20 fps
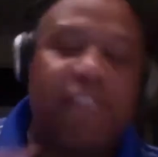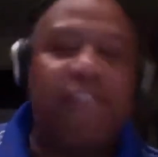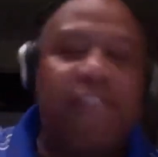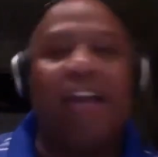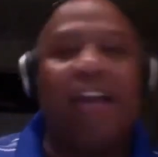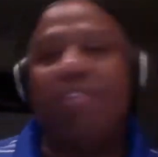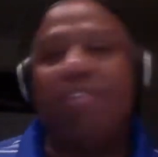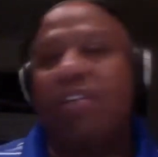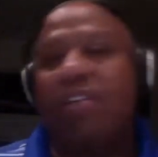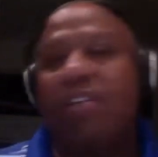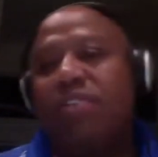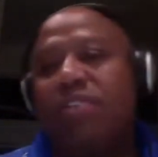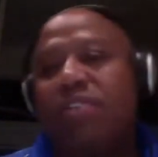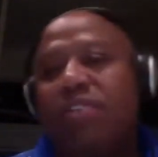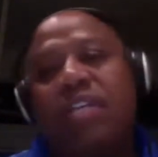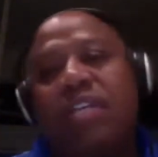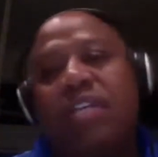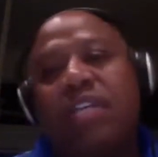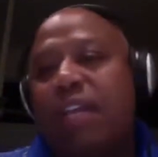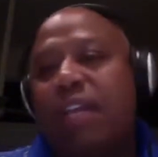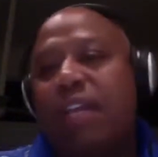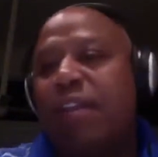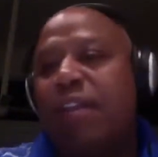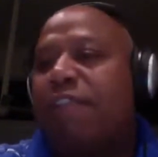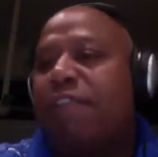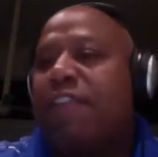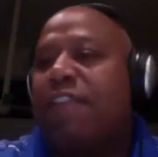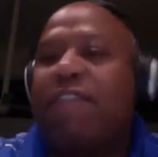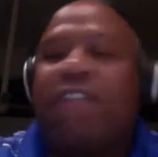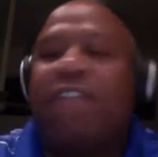for 5 years. They're
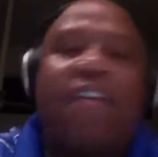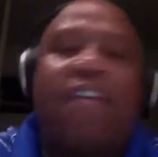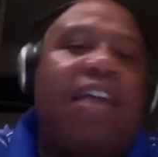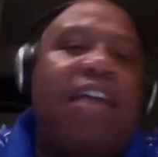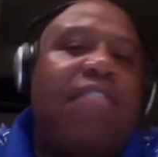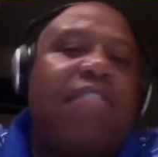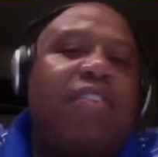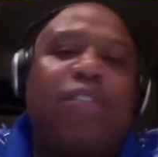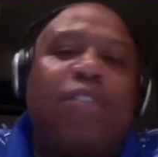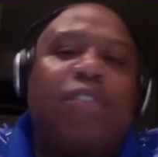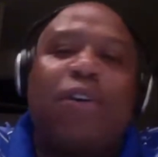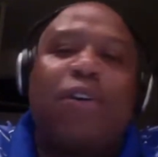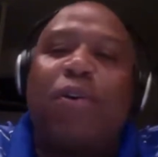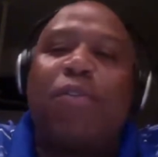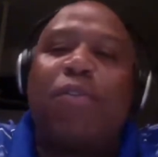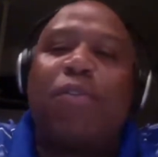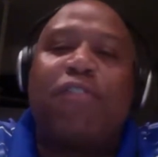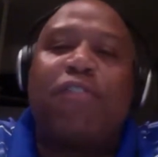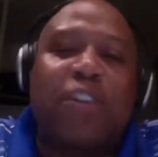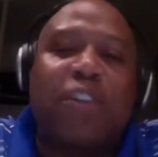55 years old,